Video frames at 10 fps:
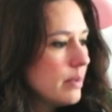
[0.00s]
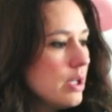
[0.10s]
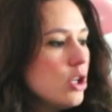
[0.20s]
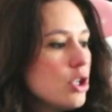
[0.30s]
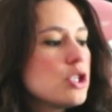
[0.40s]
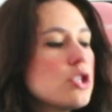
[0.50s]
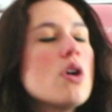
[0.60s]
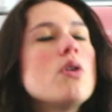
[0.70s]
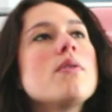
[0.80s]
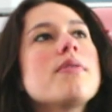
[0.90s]

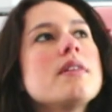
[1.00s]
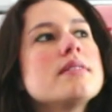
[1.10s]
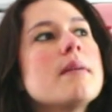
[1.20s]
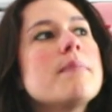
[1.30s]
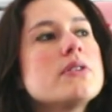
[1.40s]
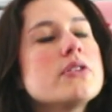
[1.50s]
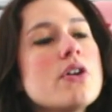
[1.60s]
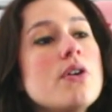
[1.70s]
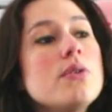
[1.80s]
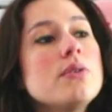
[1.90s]
So this
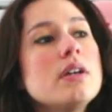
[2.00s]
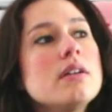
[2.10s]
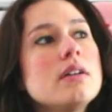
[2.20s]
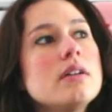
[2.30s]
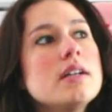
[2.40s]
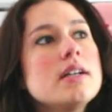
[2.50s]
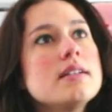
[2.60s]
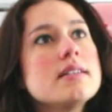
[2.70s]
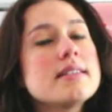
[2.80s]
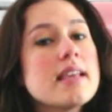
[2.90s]
episode,
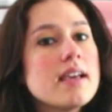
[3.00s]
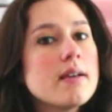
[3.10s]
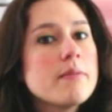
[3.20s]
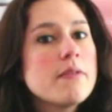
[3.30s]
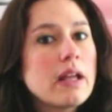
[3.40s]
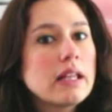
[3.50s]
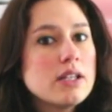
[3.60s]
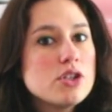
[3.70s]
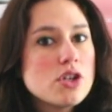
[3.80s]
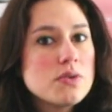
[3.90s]
Sam finally
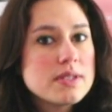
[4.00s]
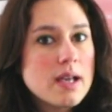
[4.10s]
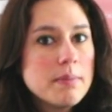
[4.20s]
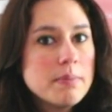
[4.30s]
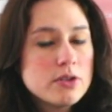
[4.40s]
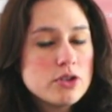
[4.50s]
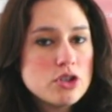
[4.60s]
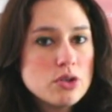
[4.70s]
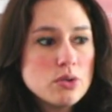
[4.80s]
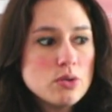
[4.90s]
shows up
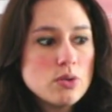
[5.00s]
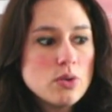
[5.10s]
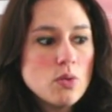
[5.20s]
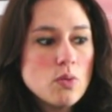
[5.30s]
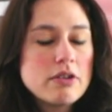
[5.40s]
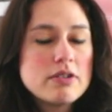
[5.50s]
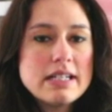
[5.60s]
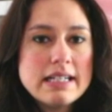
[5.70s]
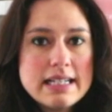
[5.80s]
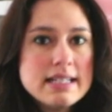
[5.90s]
to where
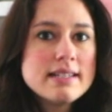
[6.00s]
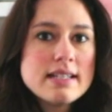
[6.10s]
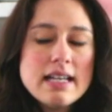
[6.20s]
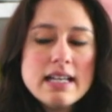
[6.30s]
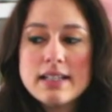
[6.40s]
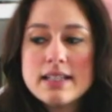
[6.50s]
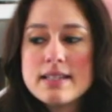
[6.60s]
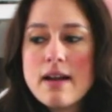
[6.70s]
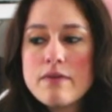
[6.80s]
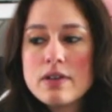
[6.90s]
Dean is. Let's
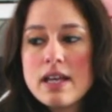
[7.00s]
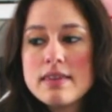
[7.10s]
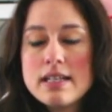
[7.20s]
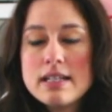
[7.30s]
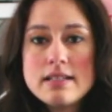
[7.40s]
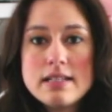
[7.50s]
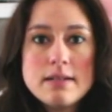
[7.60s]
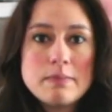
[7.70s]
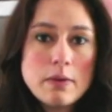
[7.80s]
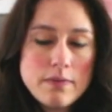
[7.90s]
not forget that Dean
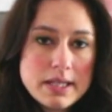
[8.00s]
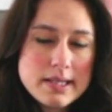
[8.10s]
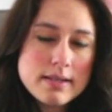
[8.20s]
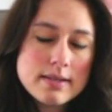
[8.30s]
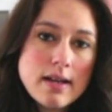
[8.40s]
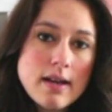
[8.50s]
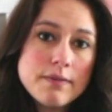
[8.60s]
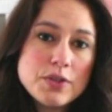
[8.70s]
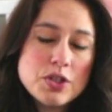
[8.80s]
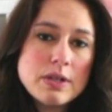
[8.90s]
professed his love
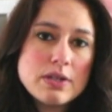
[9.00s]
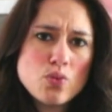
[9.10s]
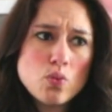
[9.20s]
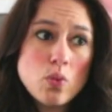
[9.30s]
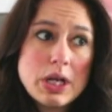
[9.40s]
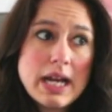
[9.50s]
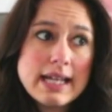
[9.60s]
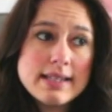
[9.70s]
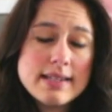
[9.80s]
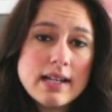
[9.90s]
to his one
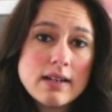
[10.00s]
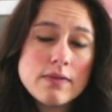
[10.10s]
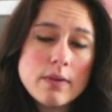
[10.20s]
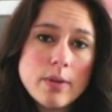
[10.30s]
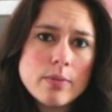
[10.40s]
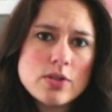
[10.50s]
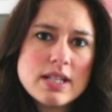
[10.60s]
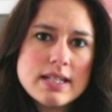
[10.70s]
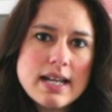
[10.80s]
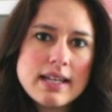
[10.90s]
night stand from almost a
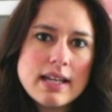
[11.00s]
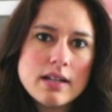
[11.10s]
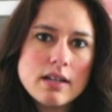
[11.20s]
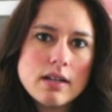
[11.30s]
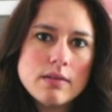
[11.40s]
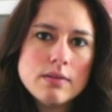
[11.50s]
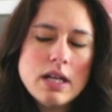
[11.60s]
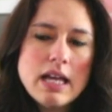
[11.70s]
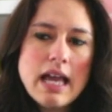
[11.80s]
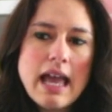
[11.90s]
decade ago.
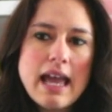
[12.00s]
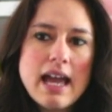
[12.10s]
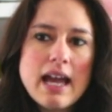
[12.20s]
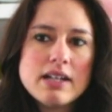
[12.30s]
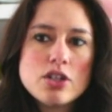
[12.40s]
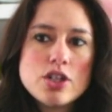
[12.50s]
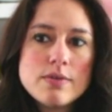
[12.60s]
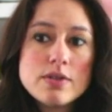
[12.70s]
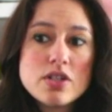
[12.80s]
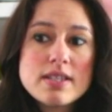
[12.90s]
And she
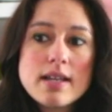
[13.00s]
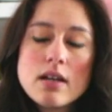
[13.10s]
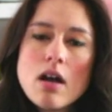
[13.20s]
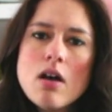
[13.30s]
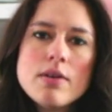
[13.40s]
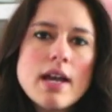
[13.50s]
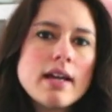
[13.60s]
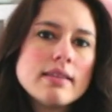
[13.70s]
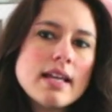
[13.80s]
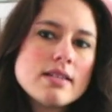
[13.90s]
was just like, oh,
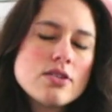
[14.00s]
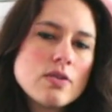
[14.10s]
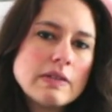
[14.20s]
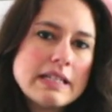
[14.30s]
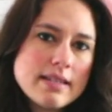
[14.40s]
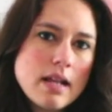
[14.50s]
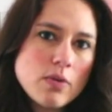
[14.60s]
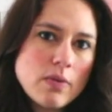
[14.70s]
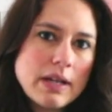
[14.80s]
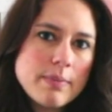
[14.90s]
yeah, that's a totally stable
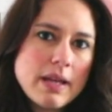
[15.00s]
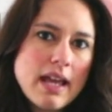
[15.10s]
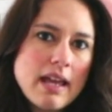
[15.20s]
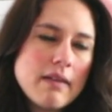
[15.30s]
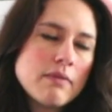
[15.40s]
way to behave.